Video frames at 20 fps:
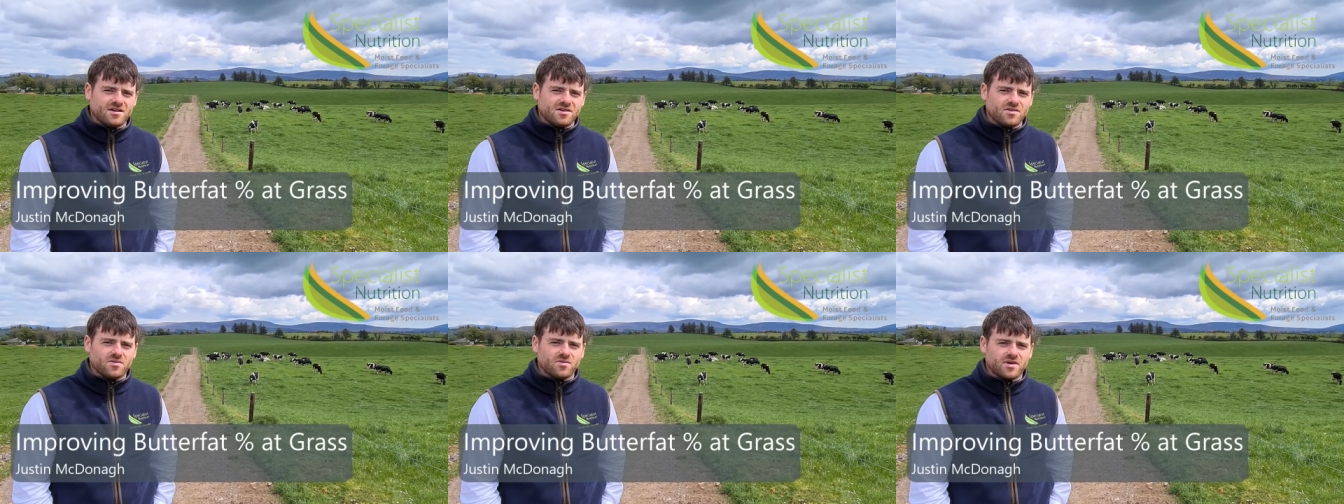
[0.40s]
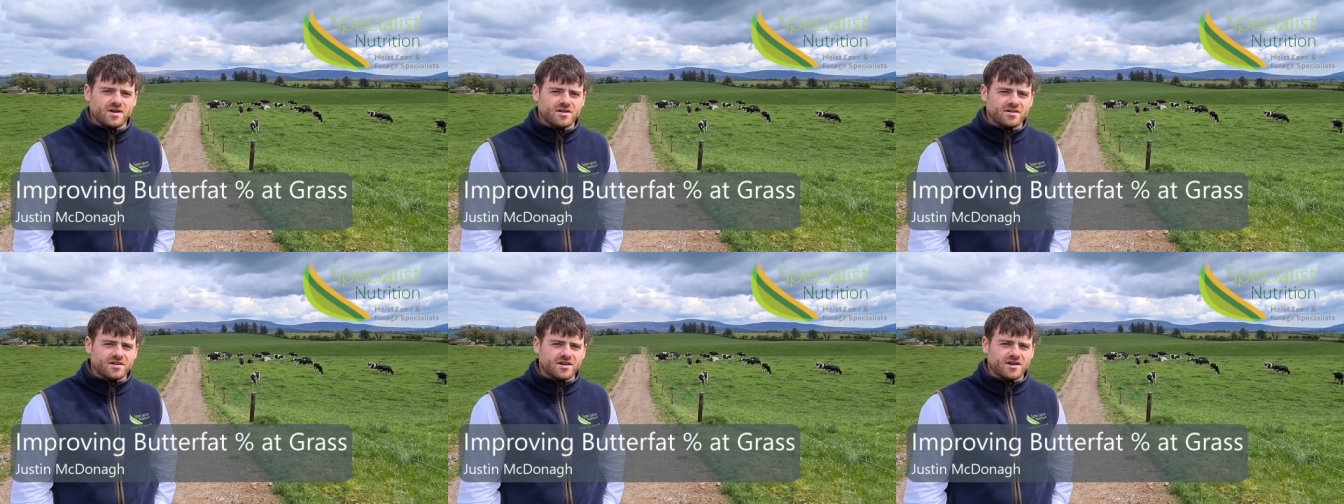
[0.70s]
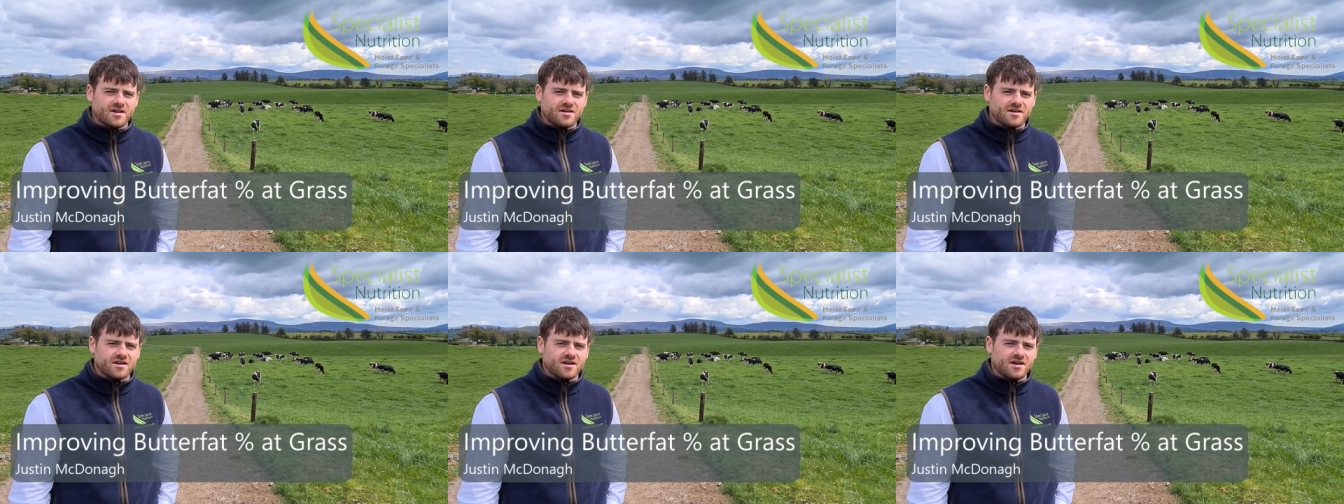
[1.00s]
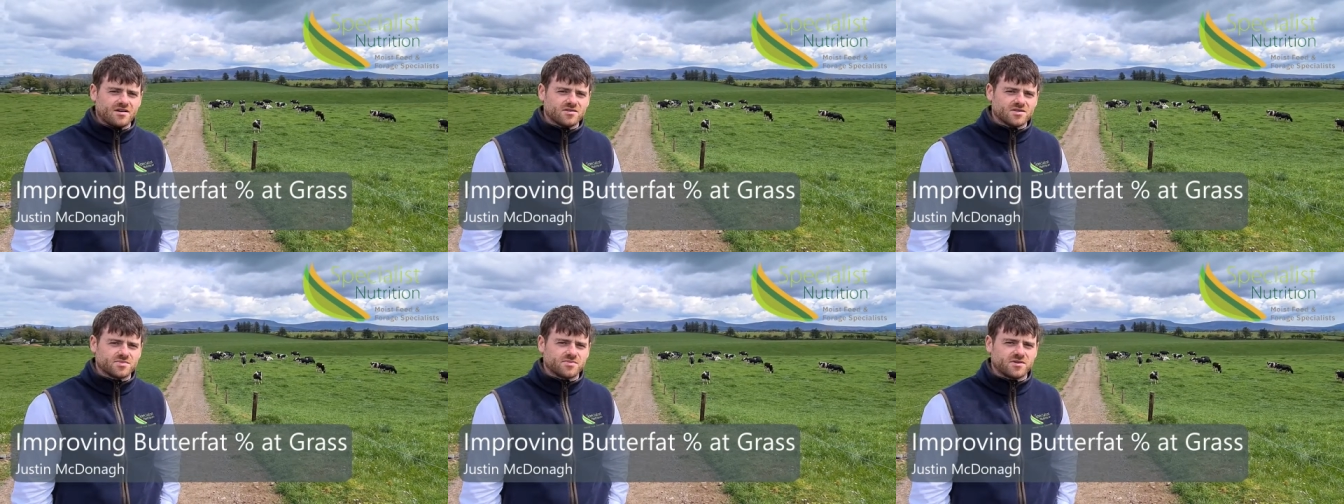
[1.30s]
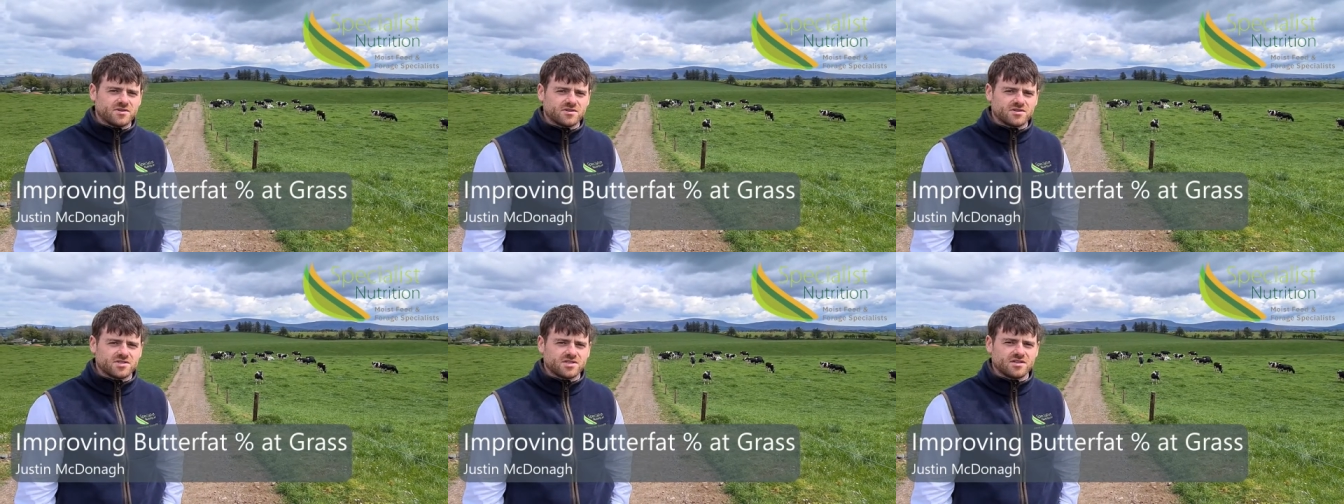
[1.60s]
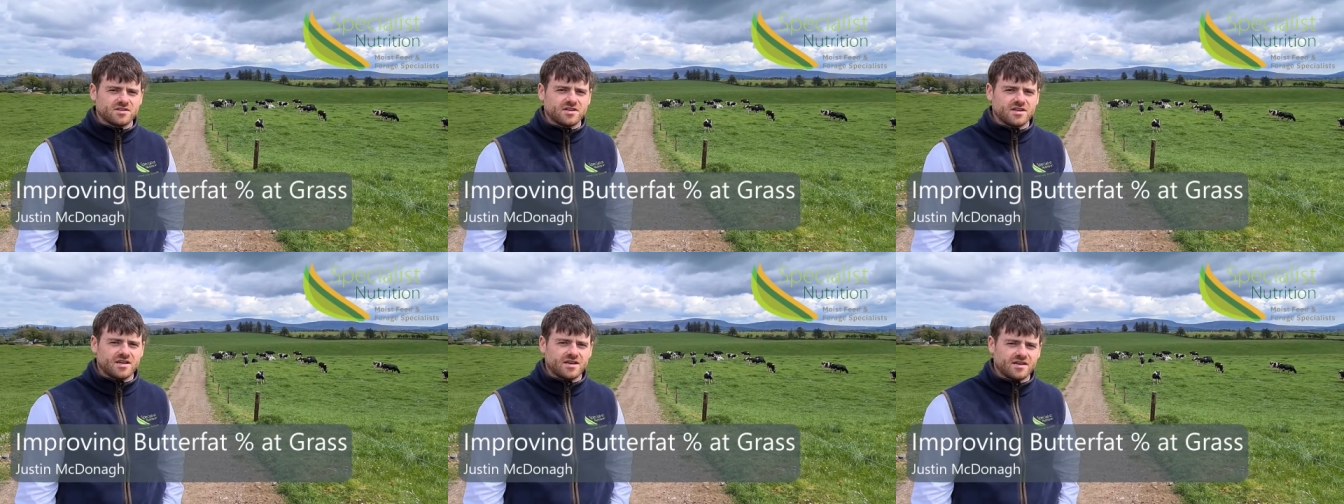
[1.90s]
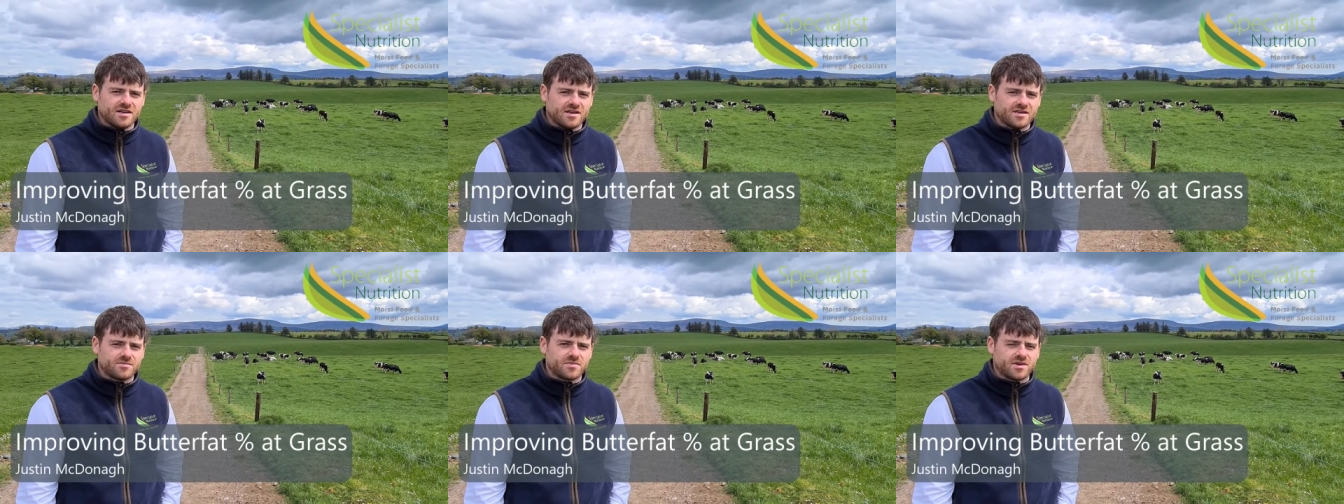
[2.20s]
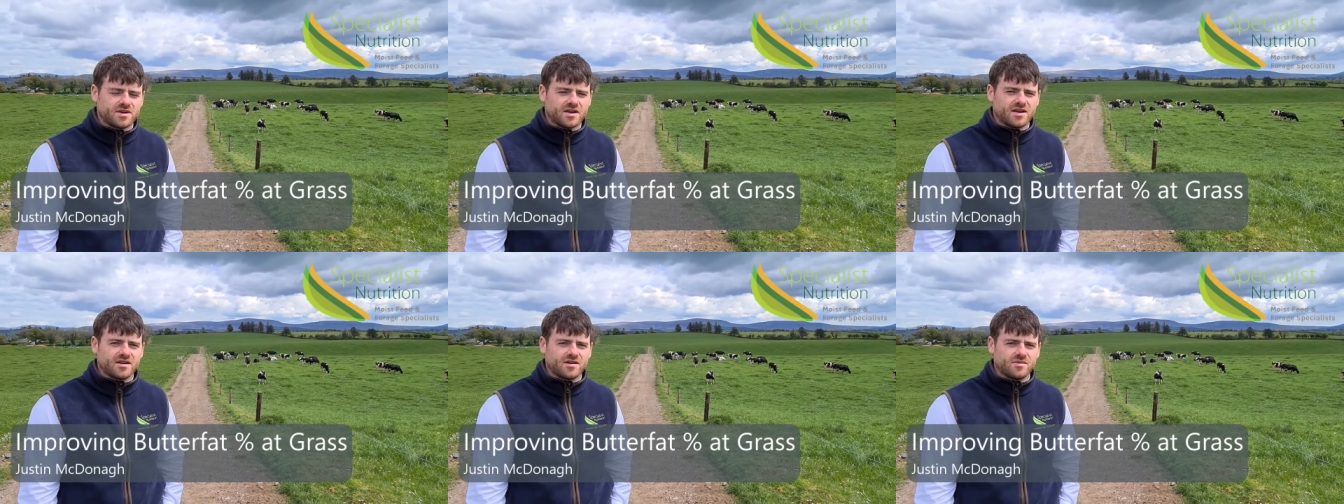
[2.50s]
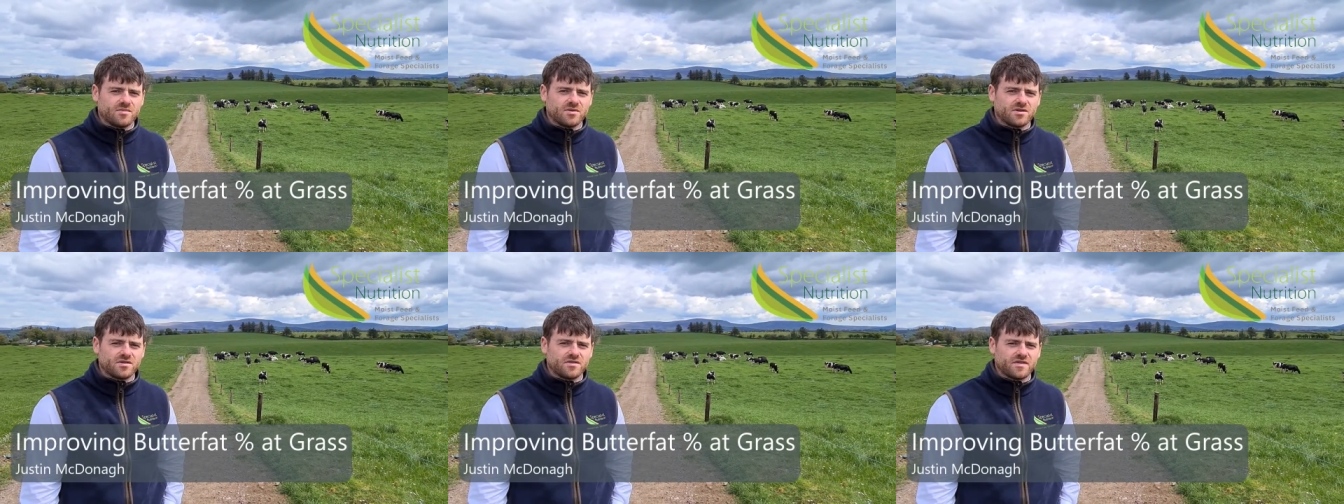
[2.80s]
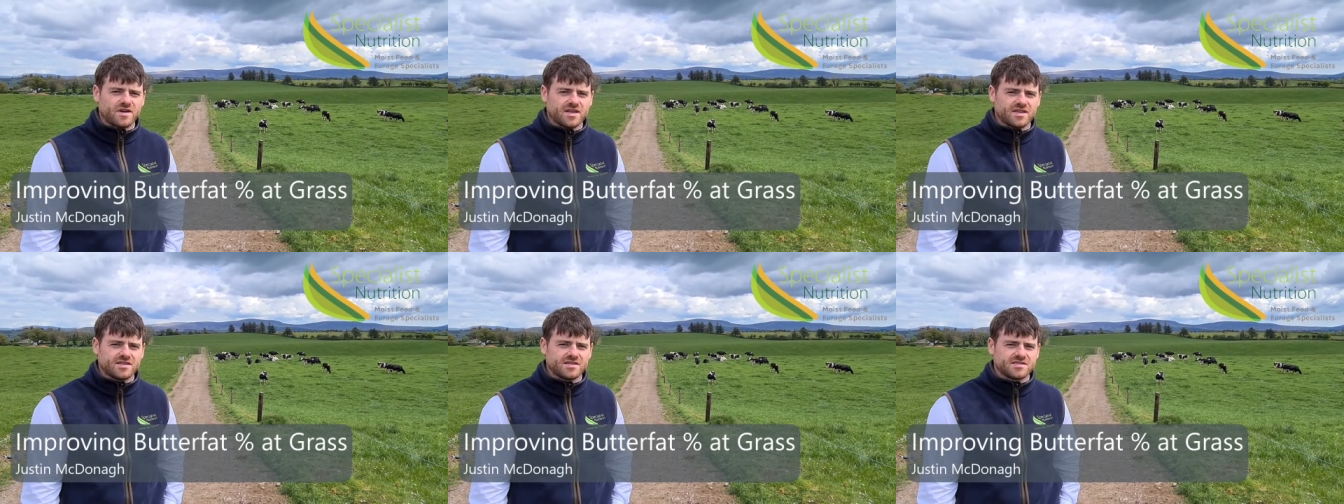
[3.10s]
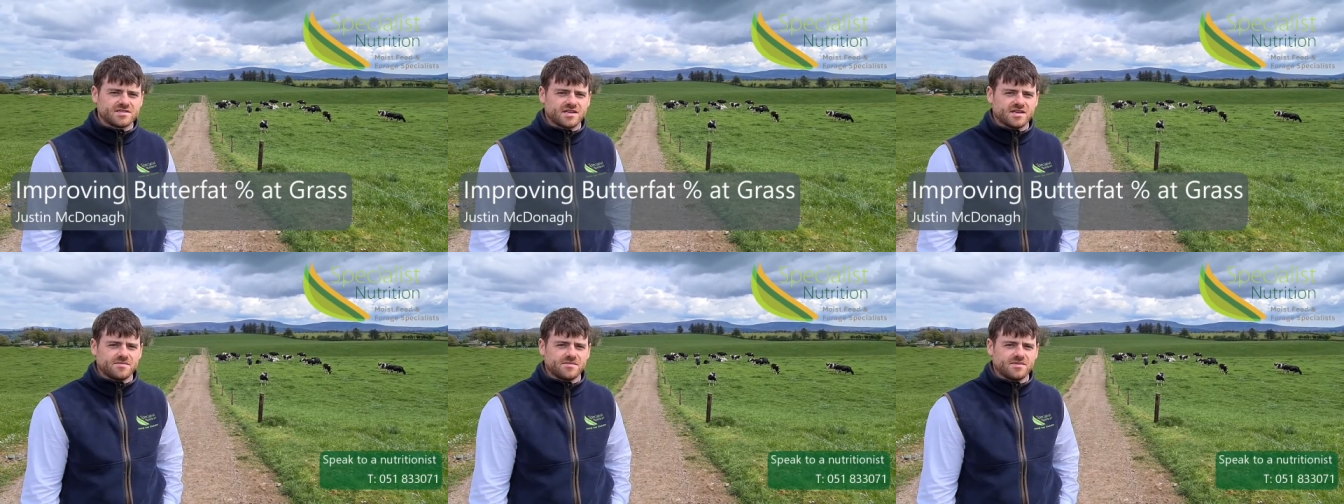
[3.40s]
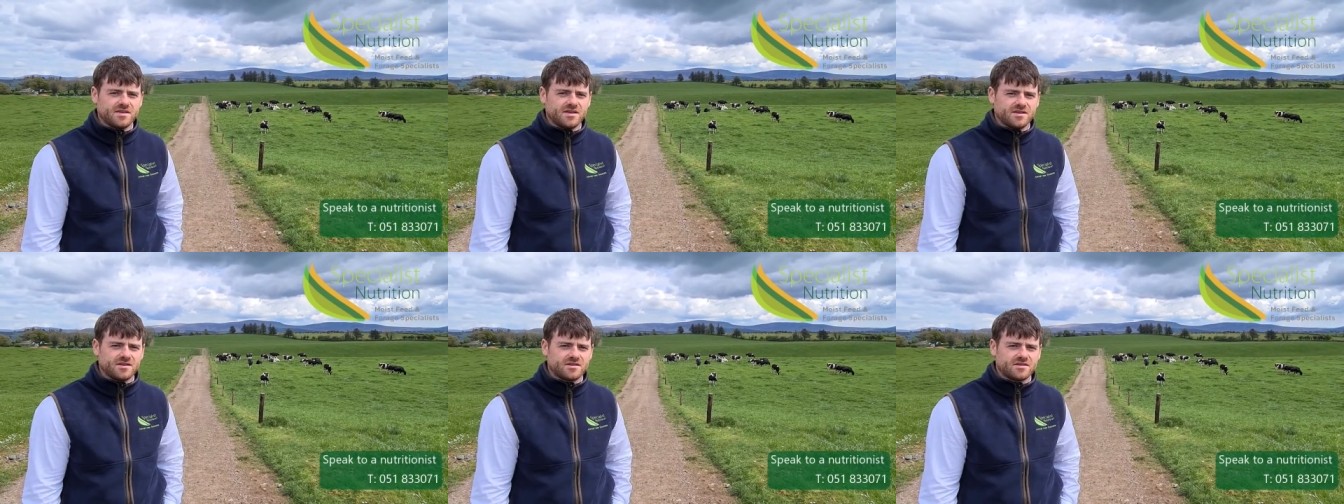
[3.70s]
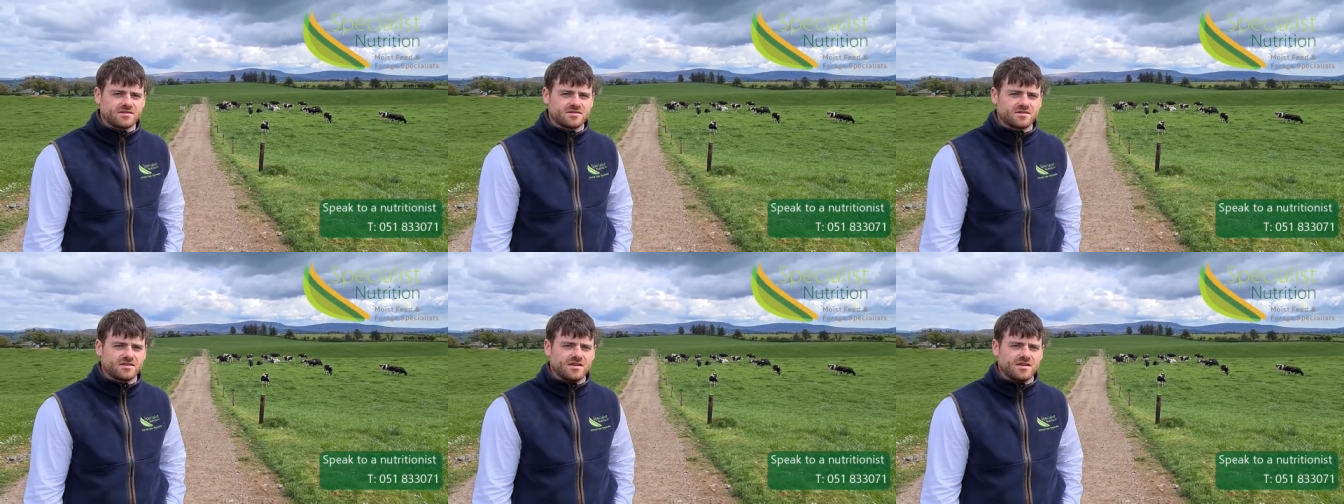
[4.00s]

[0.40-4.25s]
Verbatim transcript: When looking at our cow's production, and in particular butterfat at this time of the year,